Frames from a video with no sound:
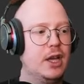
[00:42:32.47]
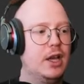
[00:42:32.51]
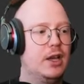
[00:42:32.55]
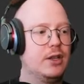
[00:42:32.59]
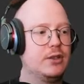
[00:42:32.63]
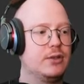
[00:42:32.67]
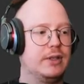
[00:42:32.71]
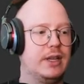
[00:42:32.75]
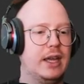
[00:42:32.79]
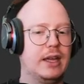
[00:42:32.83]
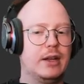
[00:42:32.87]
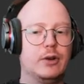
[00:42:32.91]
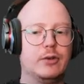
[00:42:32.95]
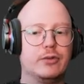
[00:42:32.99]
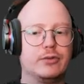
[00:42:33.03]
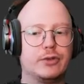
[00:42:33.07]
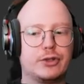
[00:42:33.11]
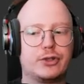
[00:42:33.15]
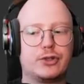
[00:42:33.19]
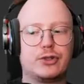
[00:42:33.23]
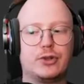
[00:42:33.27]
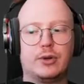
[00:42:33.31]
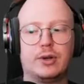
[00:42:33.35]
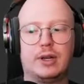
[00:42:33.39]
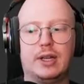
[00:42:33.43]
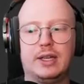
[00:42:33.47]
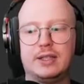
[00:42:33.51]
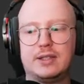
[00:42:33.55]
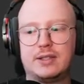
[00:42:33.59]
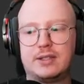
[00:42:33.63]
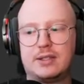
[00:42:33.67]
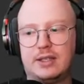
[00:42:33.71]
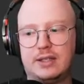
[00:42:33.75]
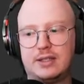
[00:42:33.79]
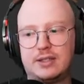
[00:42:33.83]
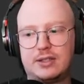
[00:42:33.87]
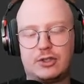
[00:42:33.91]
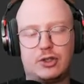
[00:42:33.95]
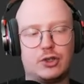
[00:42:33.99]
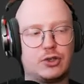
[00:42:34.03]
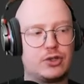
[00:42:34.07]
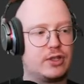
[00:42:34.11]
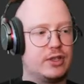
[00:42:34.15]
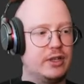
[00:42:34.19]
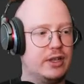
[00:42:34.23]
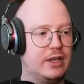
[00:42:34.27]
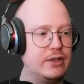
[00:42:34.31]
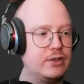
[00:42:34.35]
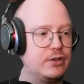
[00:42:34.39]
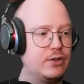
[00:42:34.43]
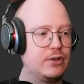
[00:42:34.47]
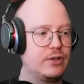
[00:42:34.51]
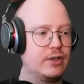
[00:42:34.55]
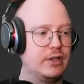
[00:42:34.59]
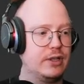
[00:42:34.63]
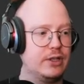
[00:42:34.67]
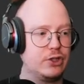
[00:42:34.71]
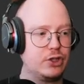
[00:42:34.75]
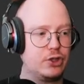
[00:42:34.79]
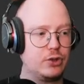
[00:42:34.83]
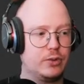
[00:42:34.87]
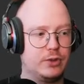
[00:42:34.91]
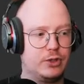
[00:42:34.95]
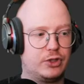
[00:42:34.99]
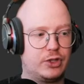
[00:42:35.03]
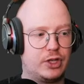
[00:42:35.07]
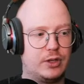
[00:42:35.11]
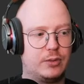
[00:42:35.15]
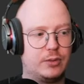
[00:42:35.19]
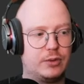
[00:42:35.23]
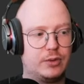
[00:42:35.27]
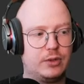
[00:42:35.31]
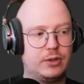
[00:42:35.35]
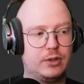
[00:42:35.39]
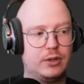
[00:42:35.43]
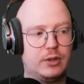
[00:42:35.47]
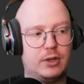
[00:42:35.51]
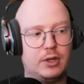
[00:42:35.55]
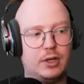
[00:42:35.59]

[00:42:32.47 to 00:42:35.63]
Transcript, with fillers: So yeah, no, for sure, it's it's just an it's just an issue in general.